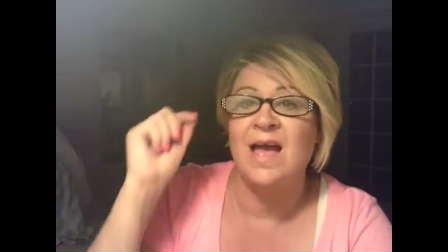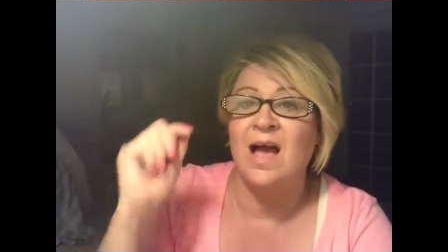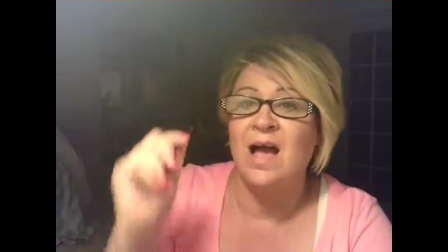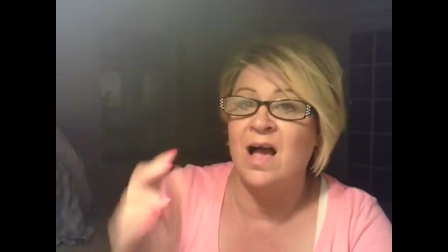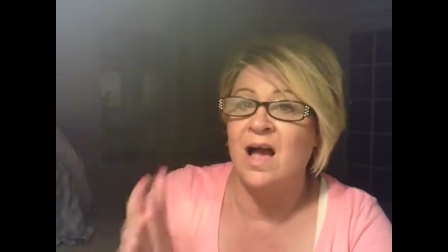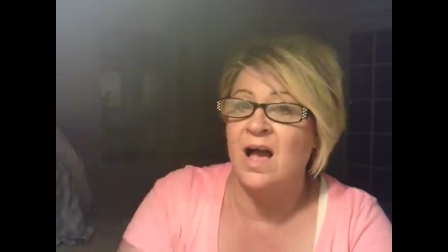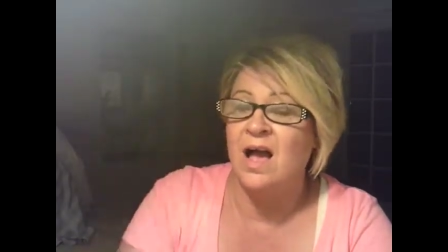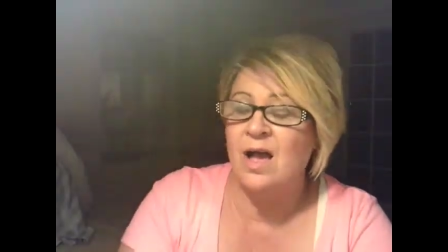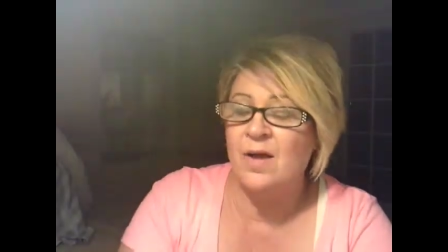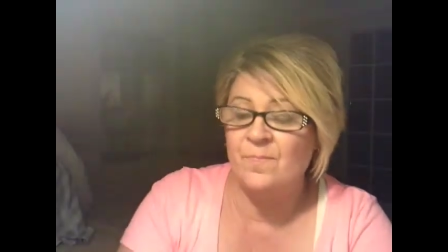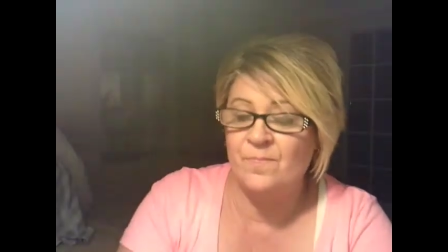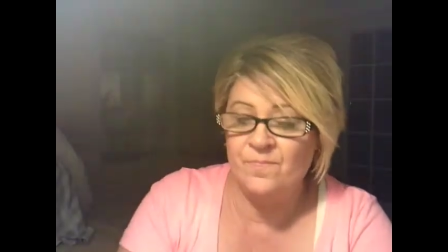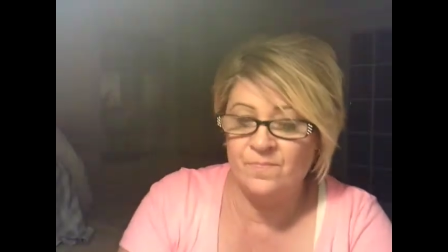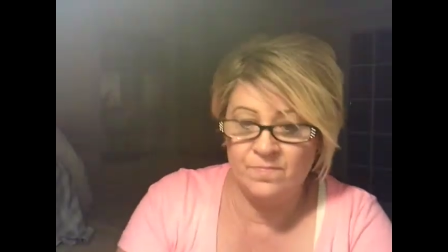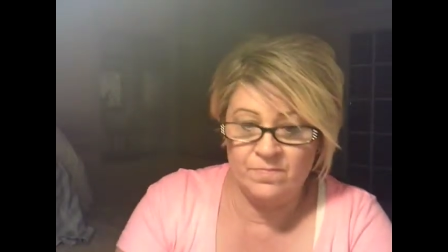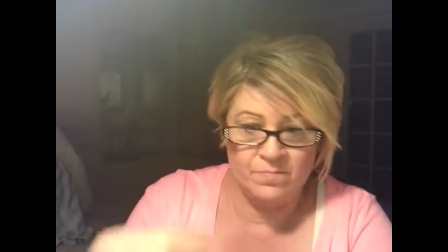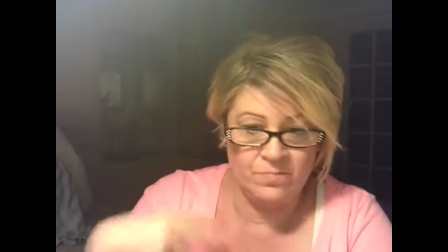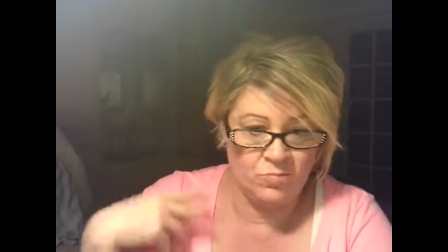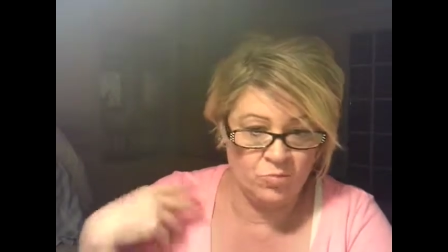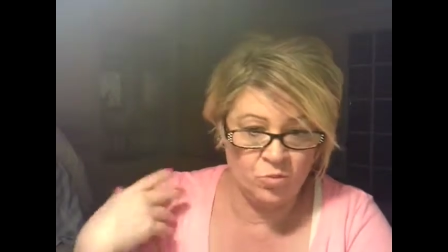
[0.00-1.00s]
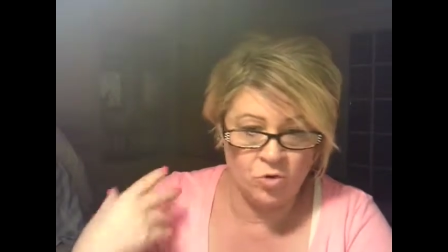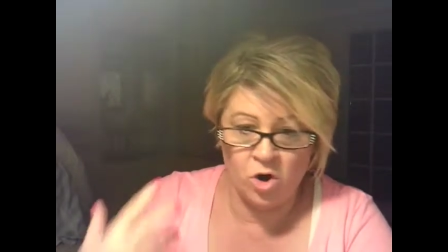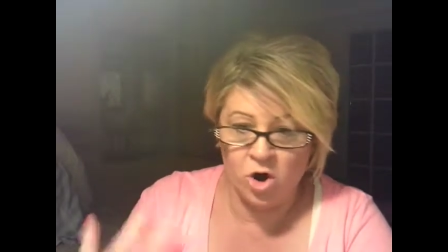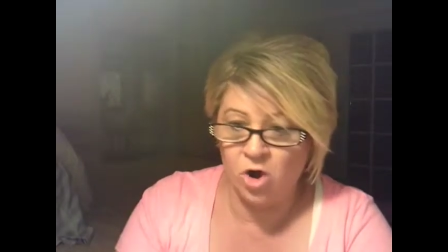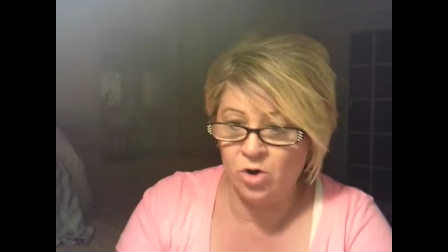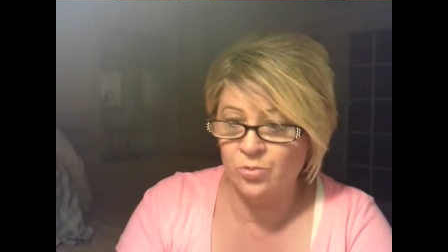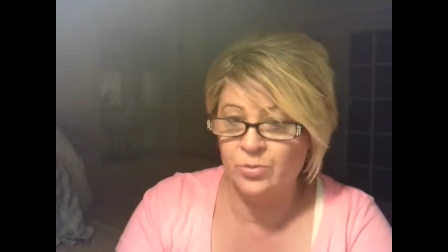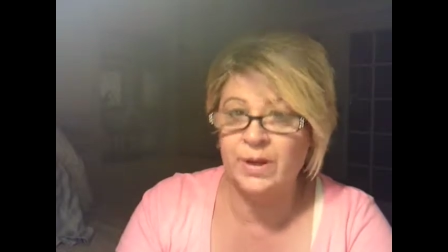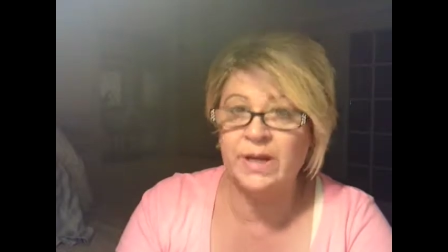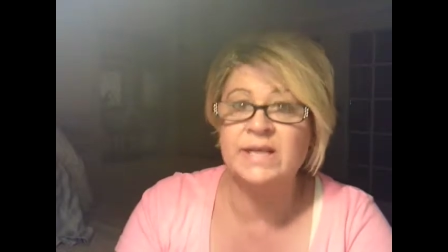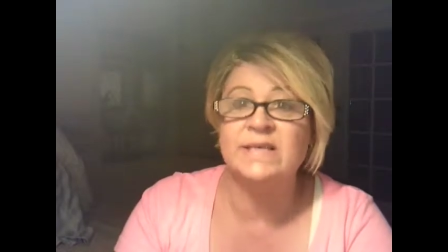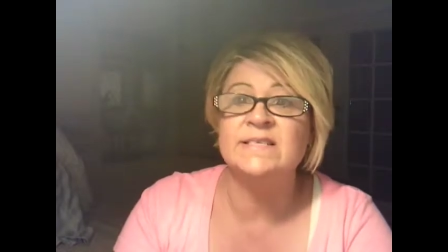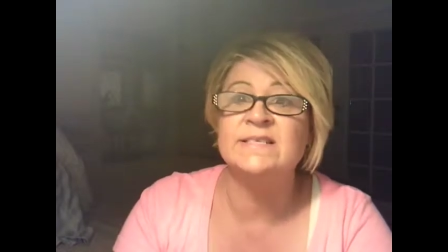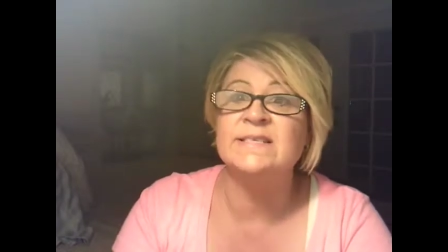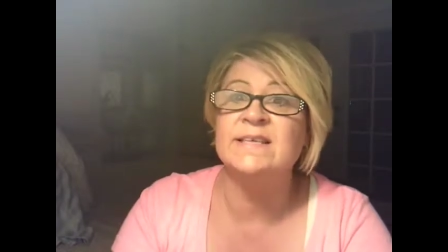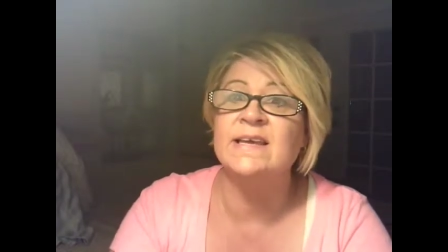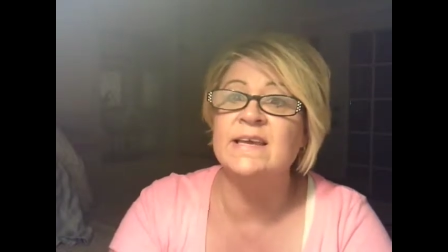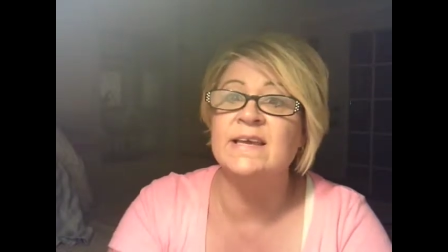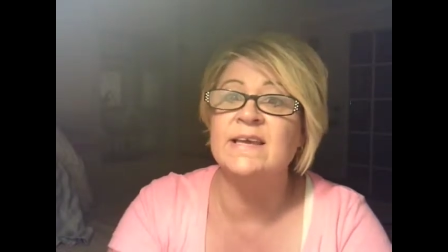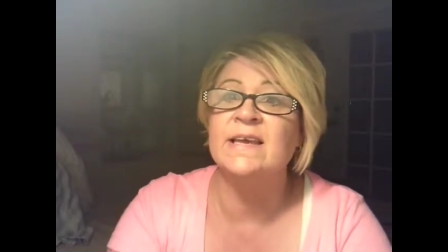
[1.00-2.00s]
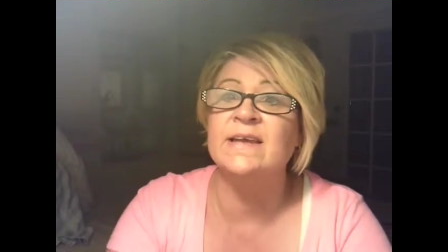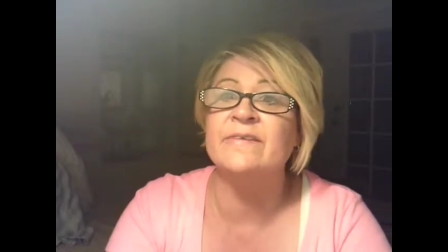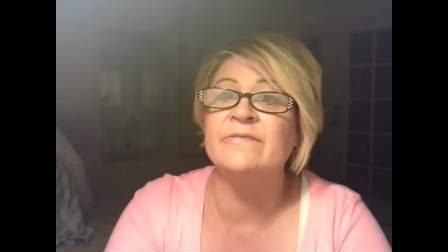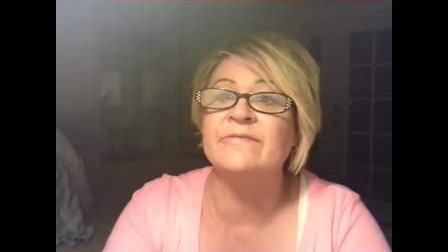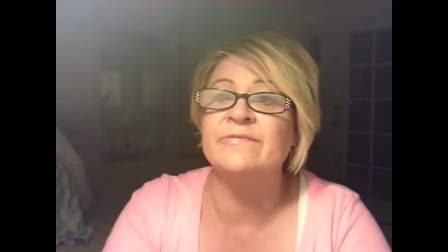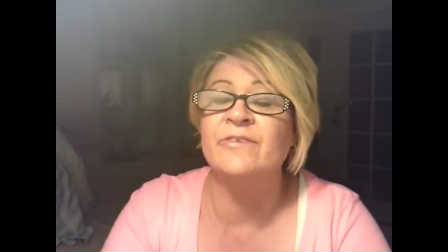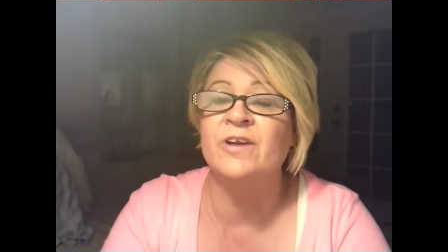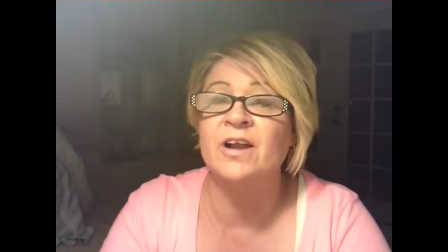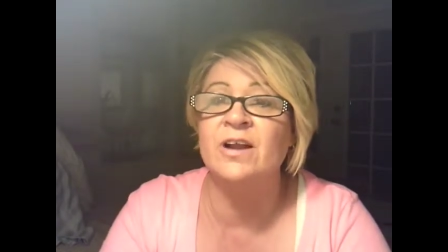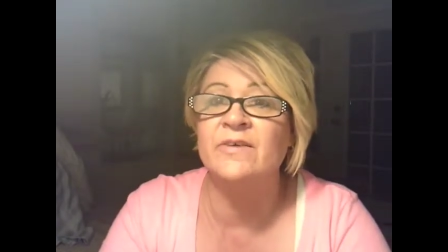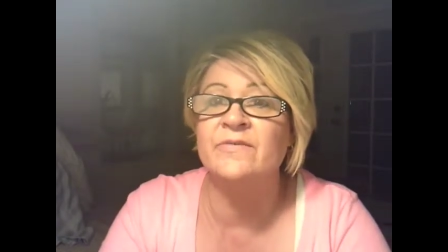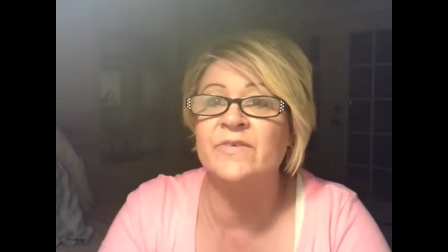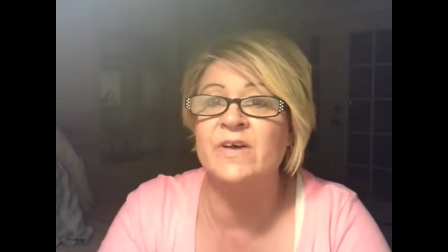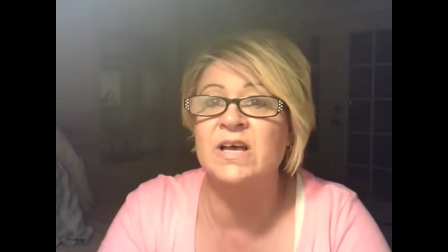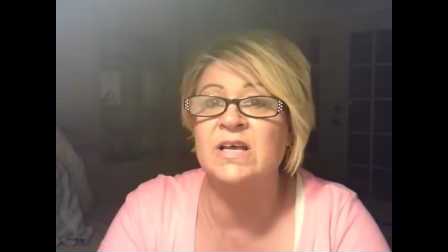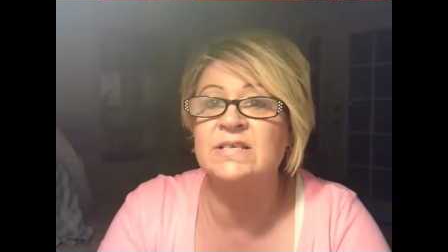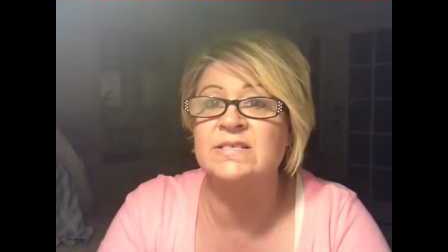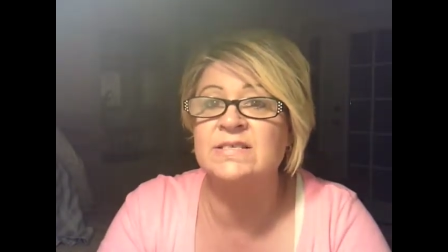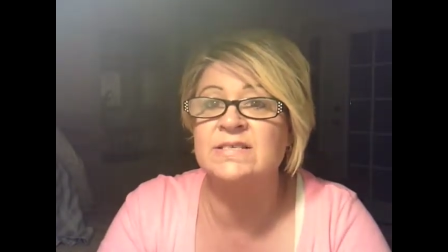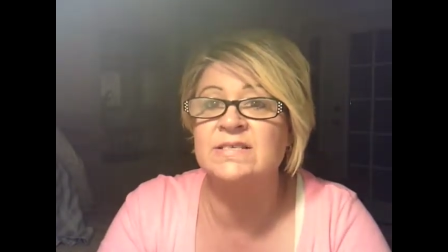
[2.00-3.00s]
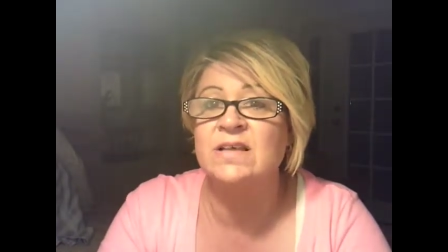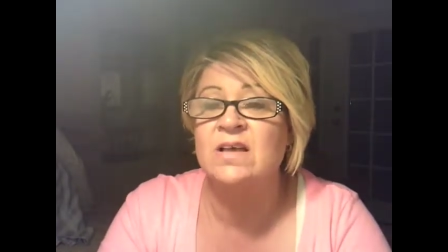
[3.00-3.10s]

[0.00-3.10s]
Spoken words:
We're already seeing it in front of us.